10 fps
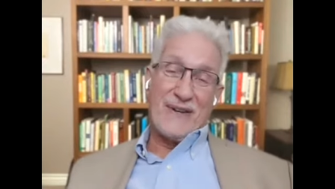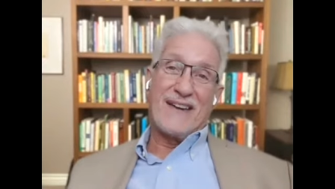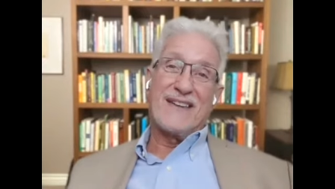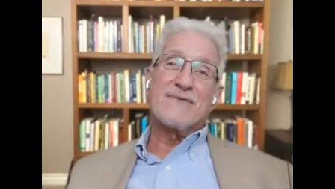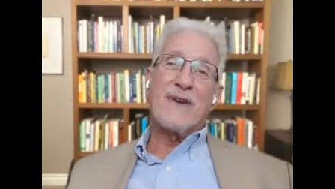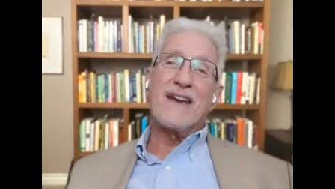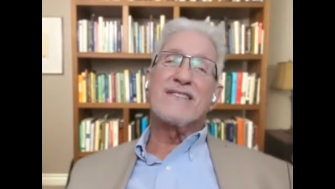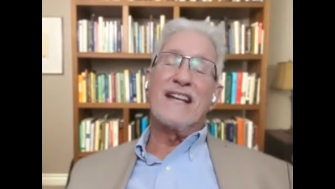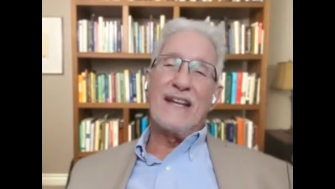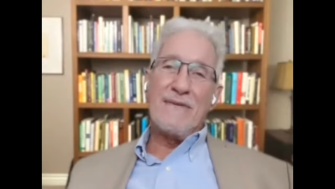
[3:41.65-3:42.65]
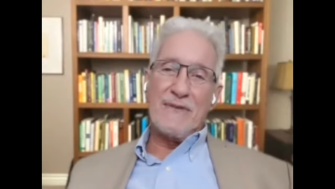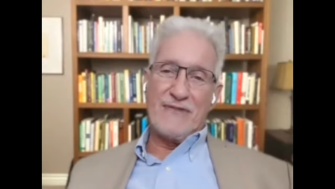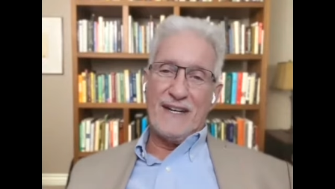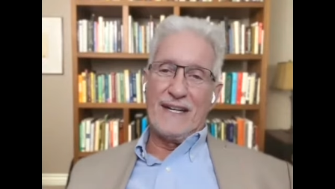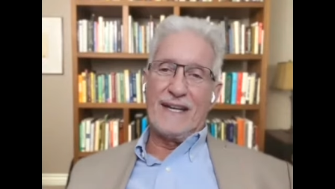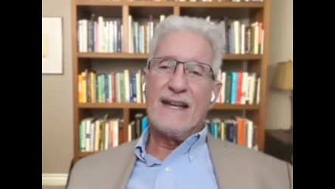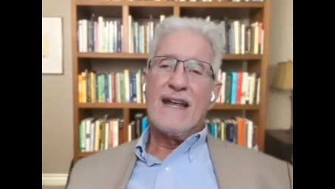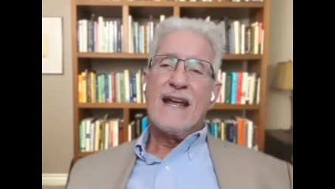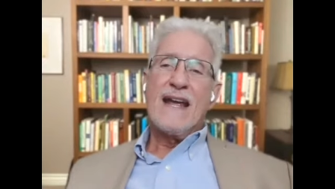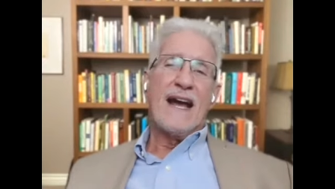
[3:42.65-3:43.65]
How does, how does it leave you feeling
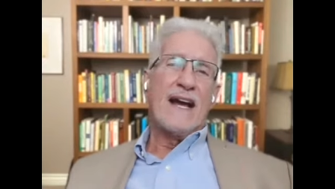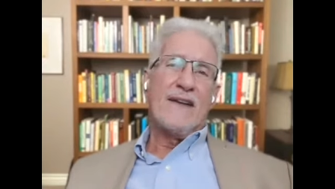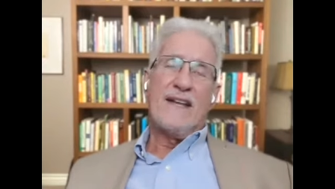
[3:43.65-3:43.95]
uh,